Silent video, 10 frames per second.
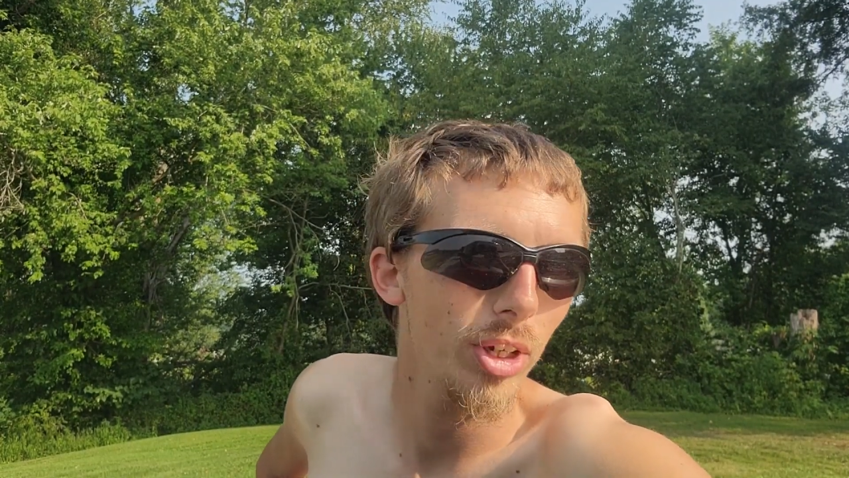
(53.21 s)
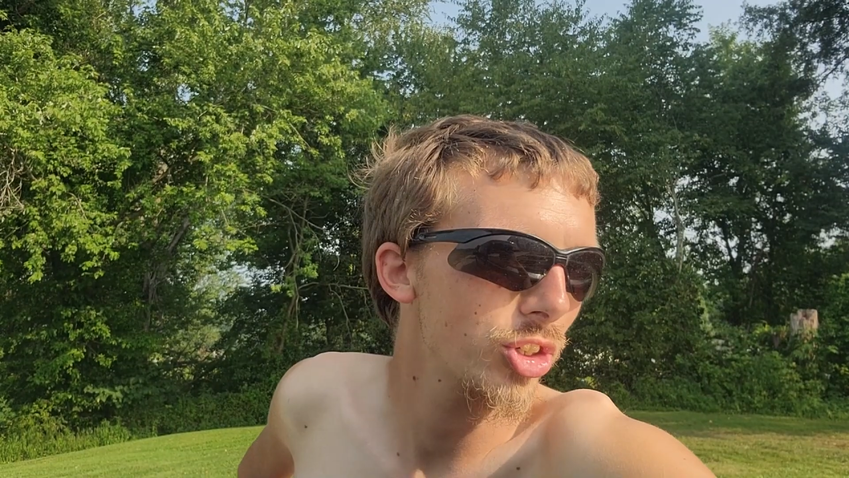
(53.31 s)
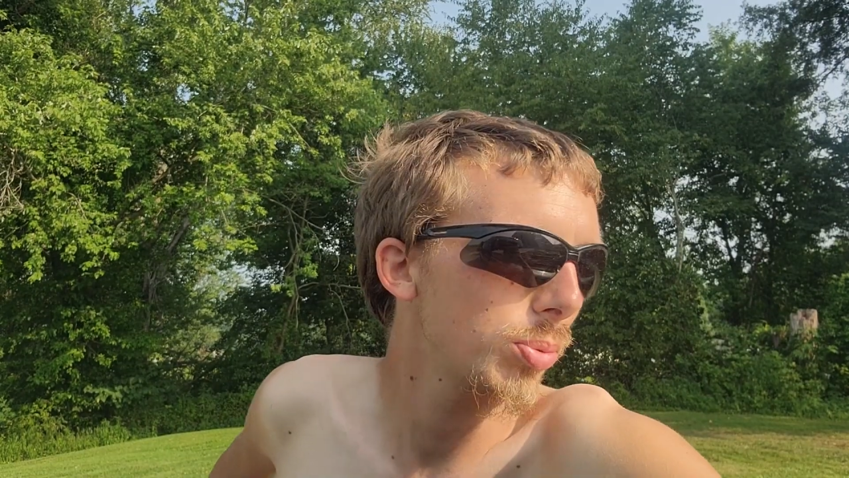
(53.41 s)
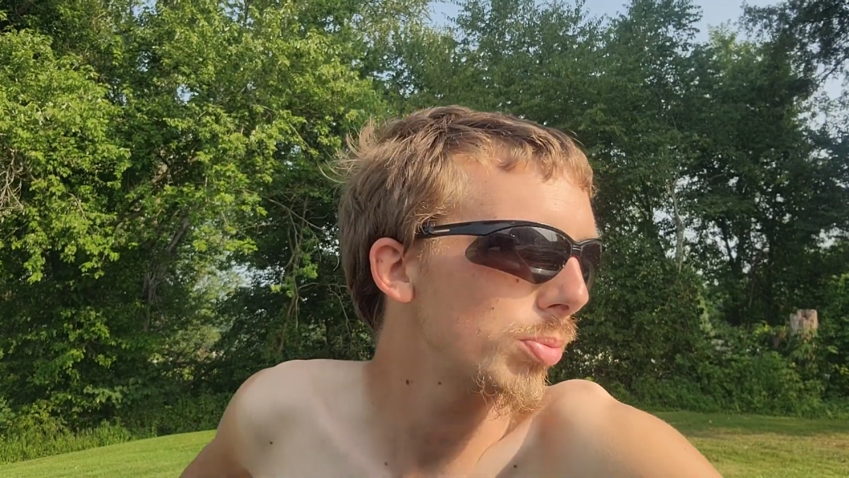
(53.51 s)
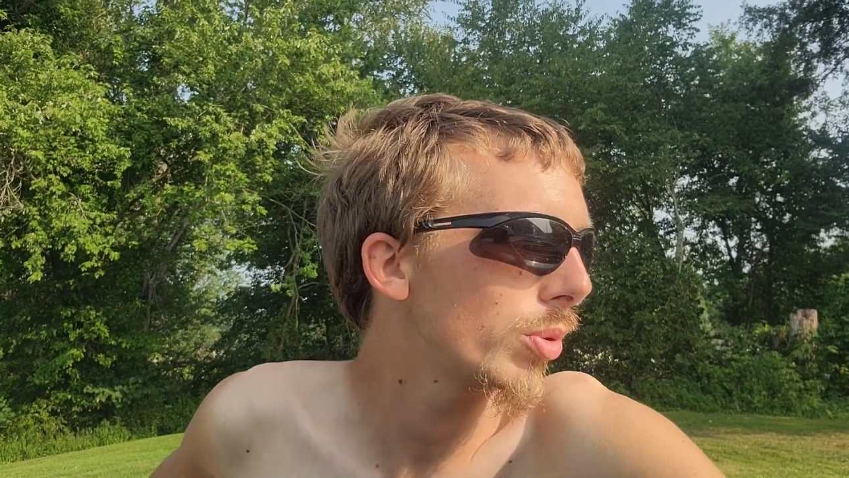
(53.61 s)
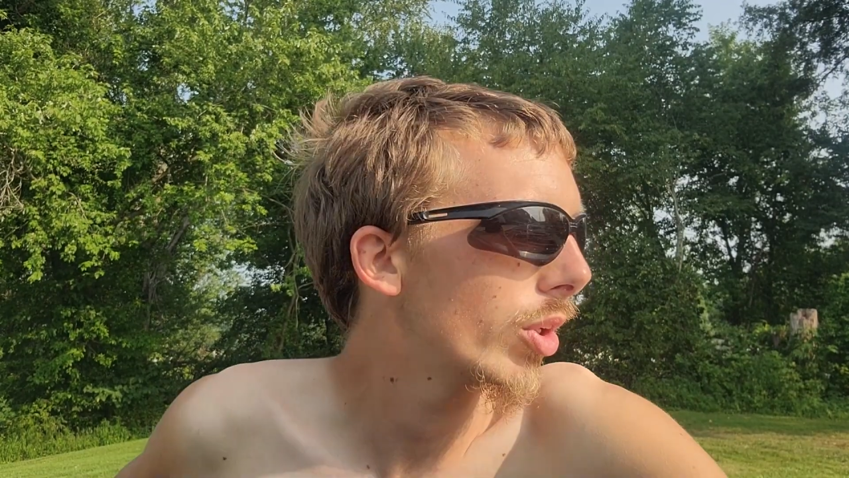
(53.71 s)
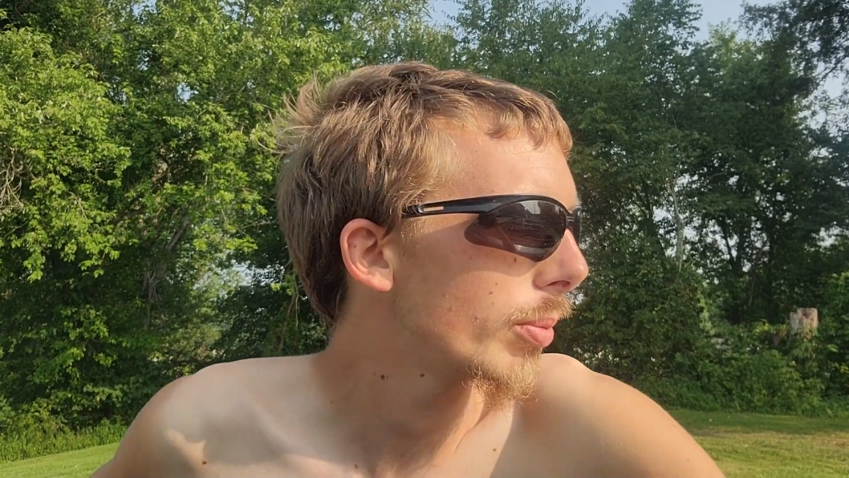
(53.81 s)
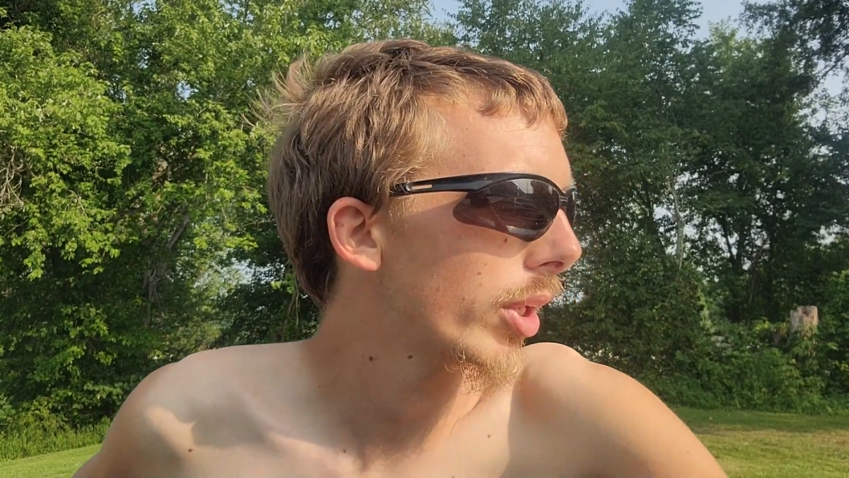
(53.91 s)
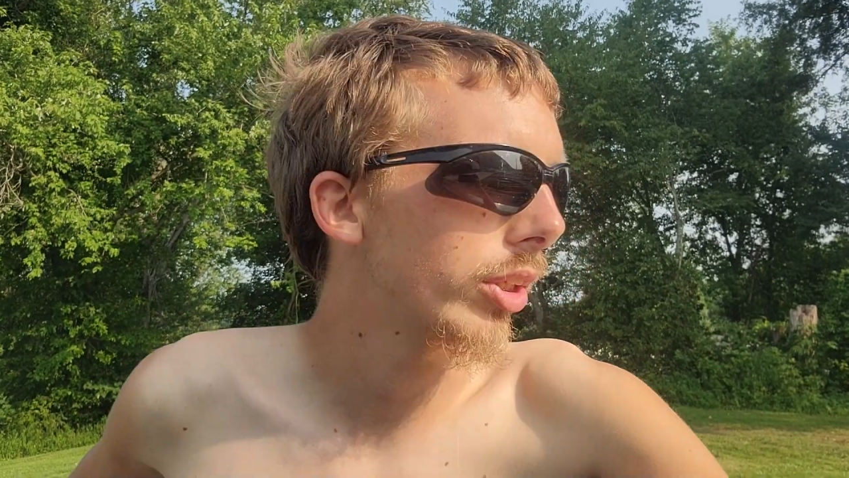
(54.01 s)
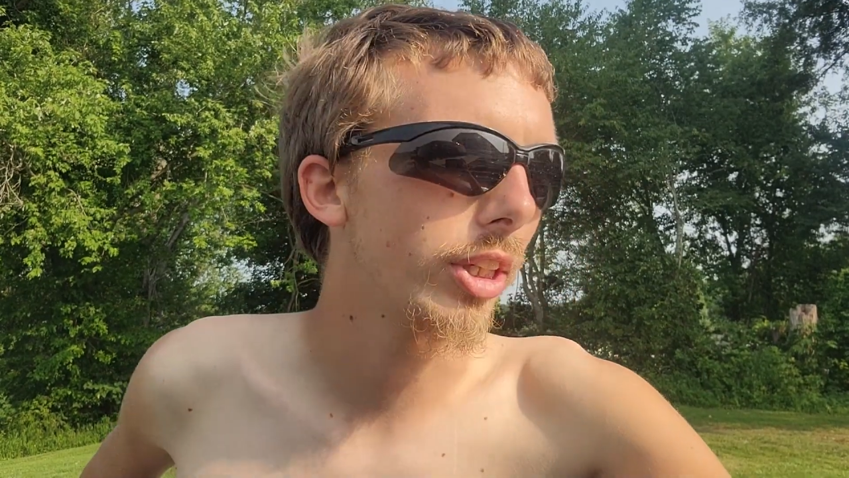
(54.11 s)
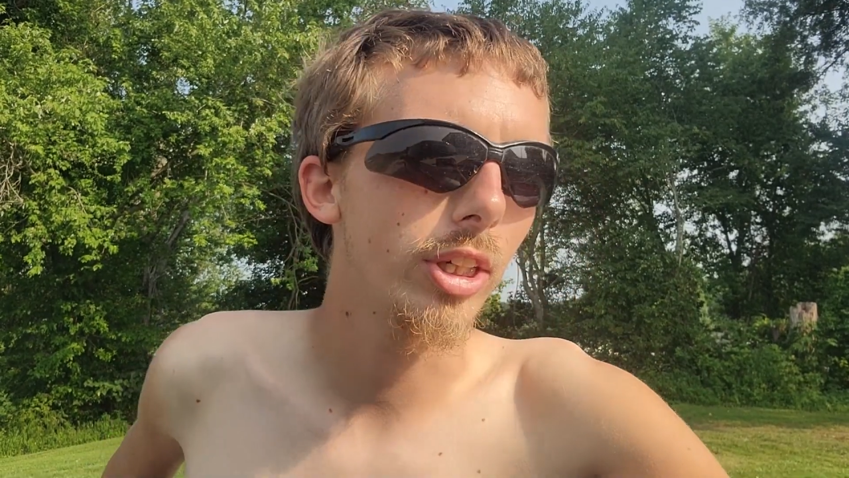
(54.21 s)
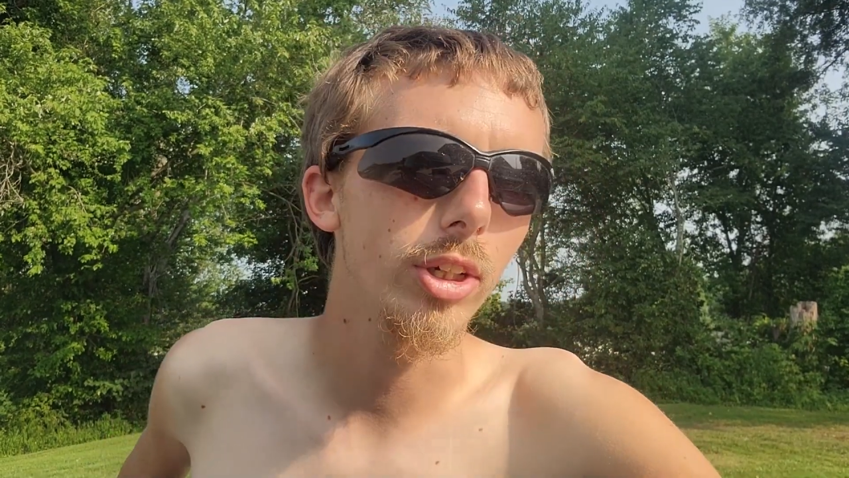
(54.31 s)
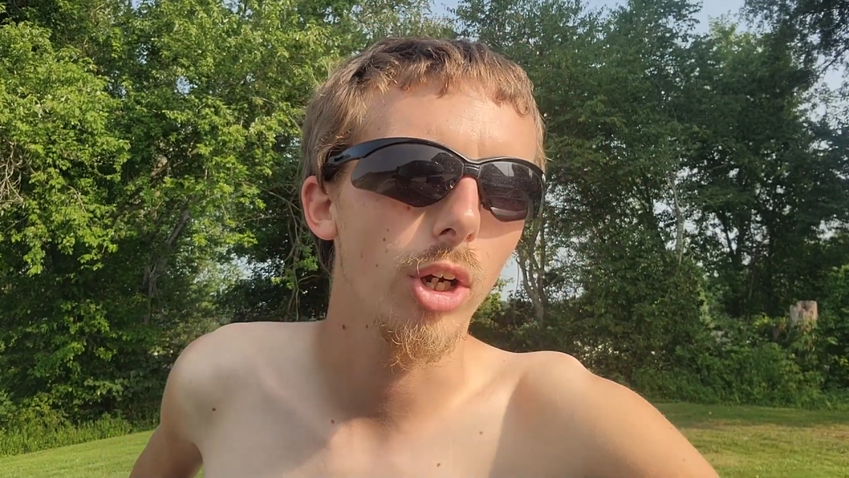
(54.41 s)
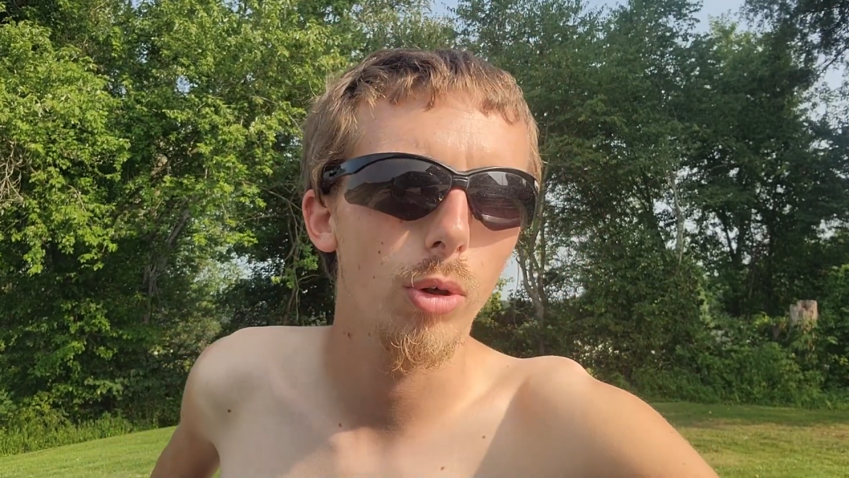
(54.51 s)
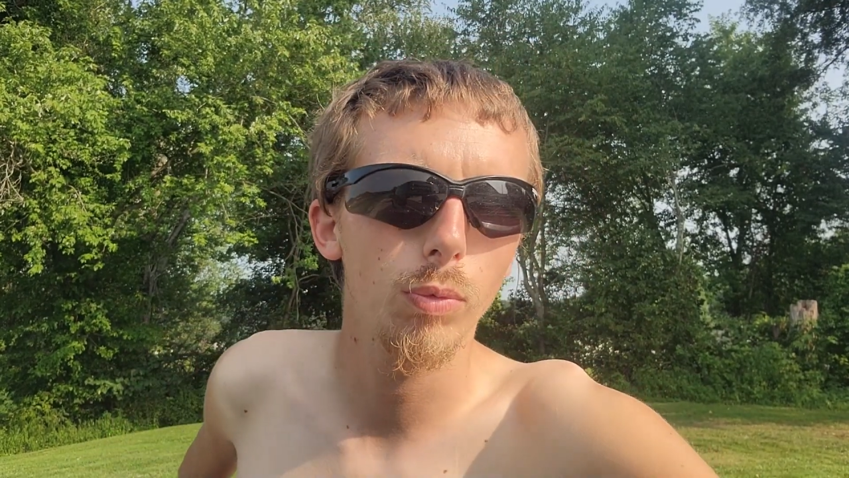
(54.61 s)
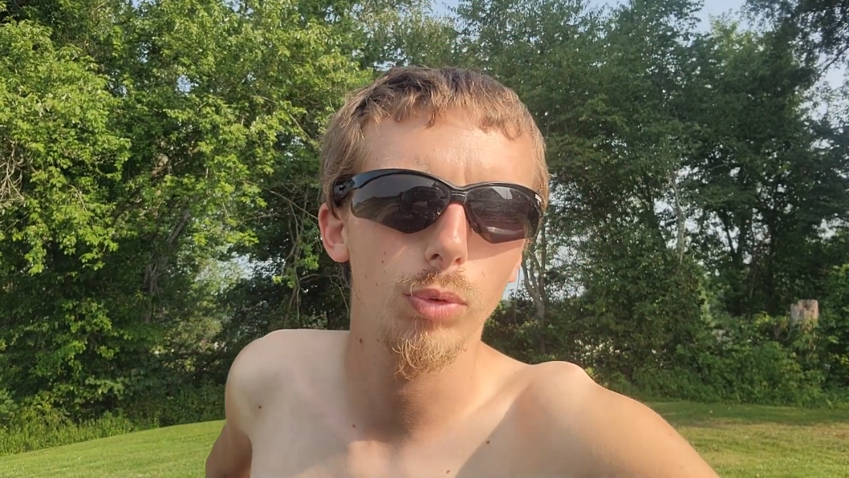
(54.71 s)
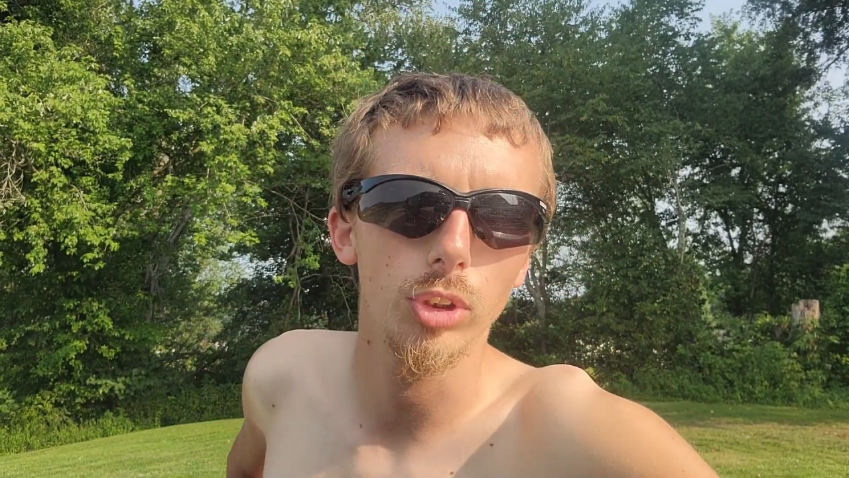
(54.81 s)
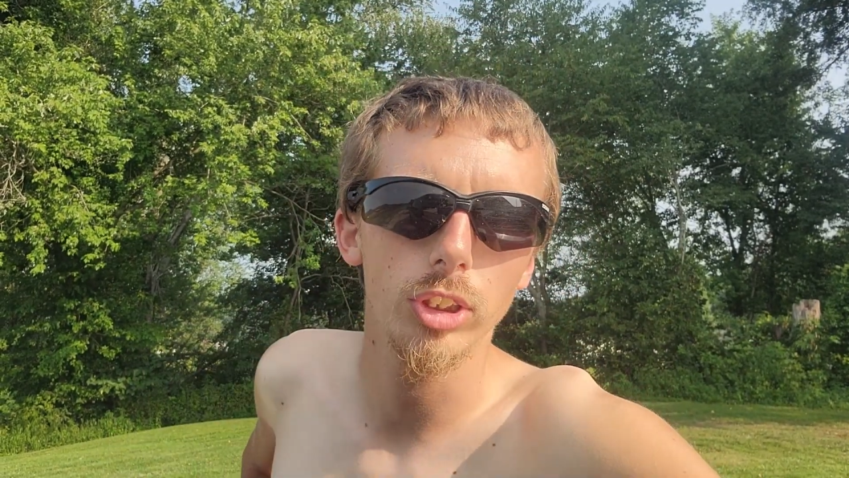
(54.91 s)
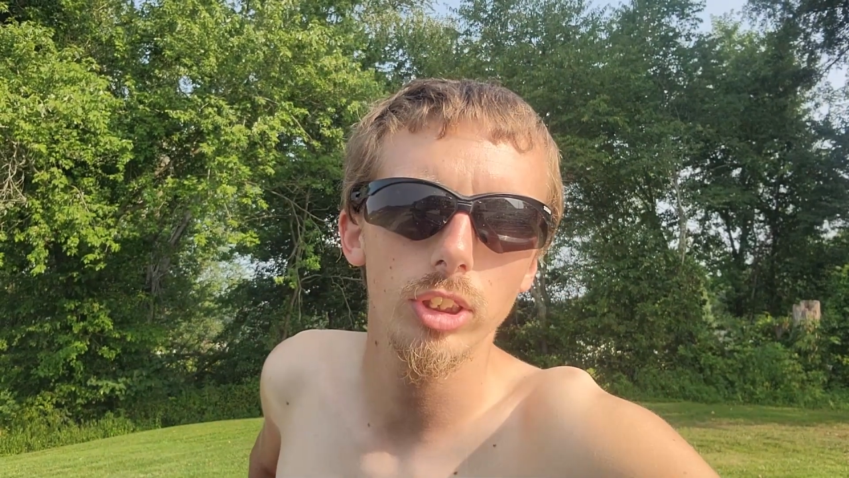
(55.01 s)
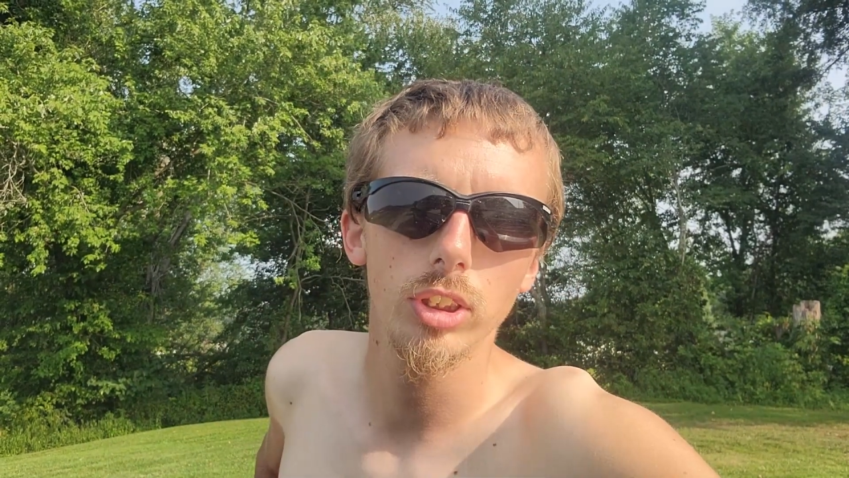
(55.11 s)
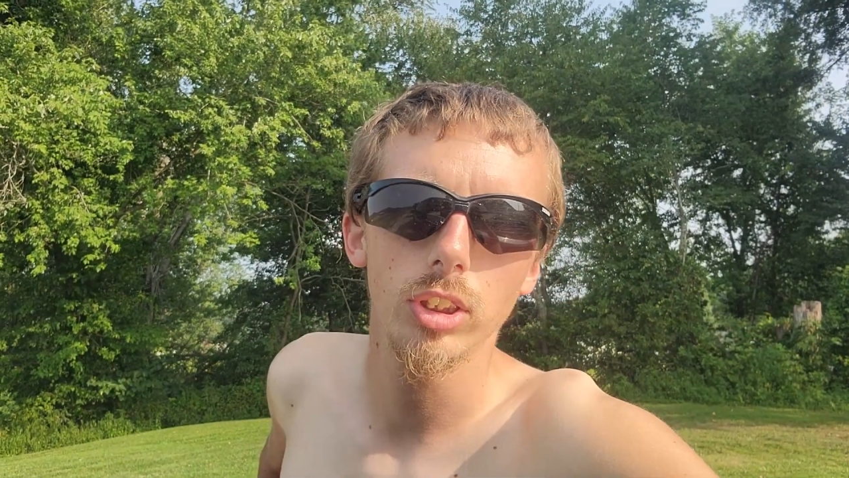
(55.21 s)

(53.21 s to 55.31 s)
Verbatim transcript: Jeep can be running by then. And hopefully